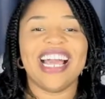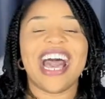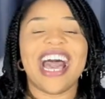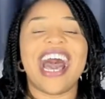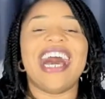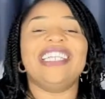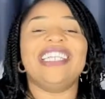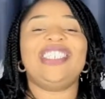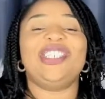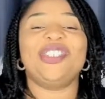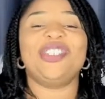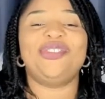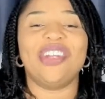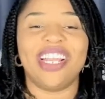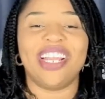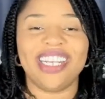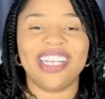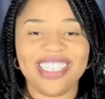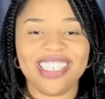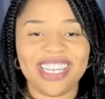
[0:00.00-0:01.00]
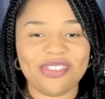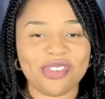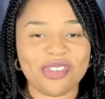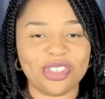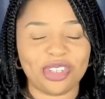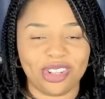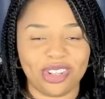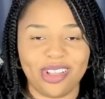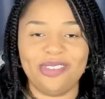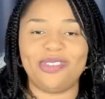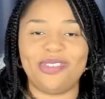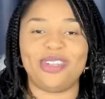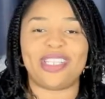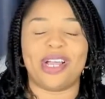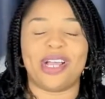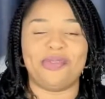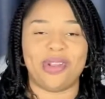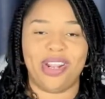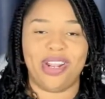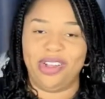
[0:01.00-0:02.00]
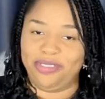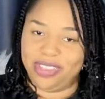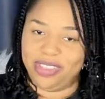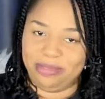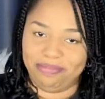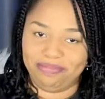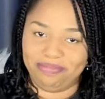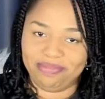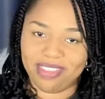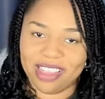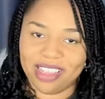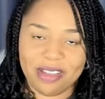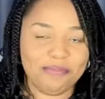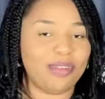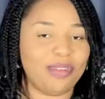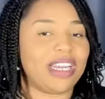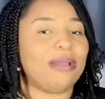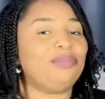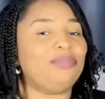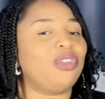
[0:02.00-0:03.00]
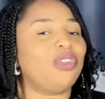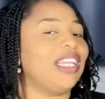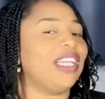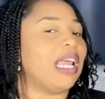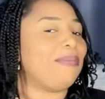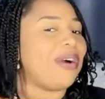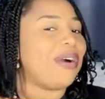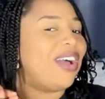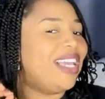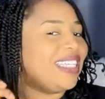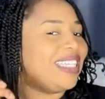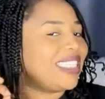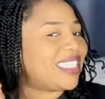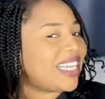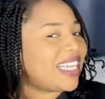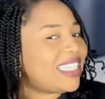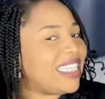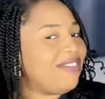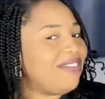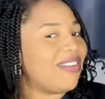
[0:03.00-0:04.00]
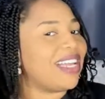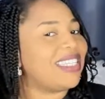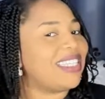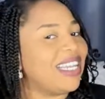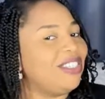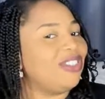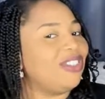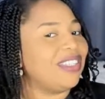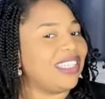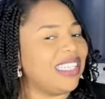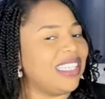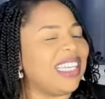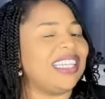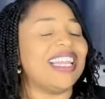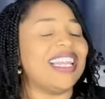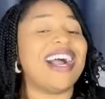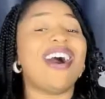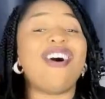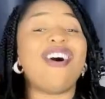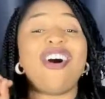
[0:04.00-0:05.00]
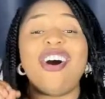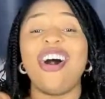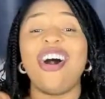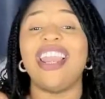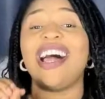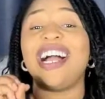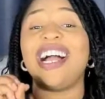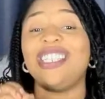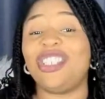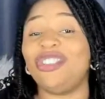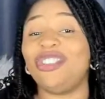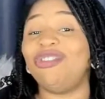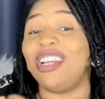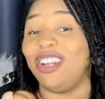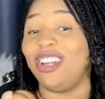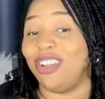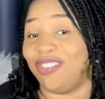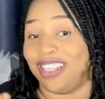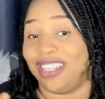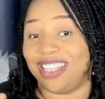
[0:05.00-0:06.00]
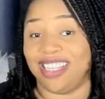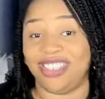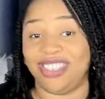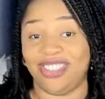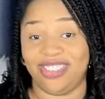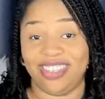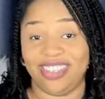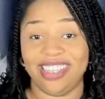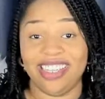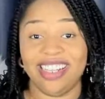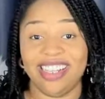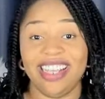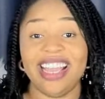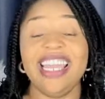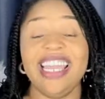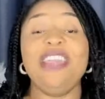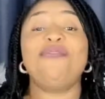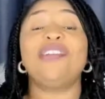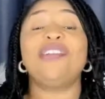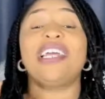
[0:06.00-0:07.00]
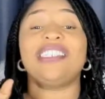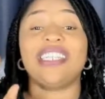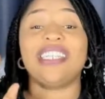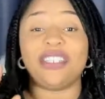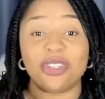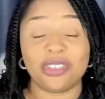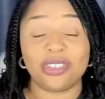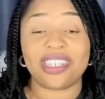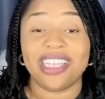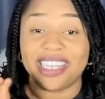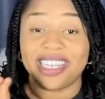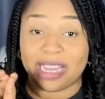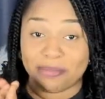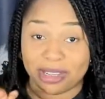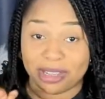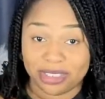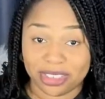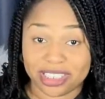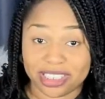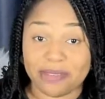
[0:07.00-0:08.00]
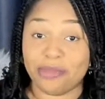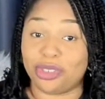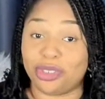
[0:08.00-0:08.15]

Our children, they want to love us, and we love them. But I'm talking about excessive attention seeking. All our children love attention. Even as adults, think about yourself.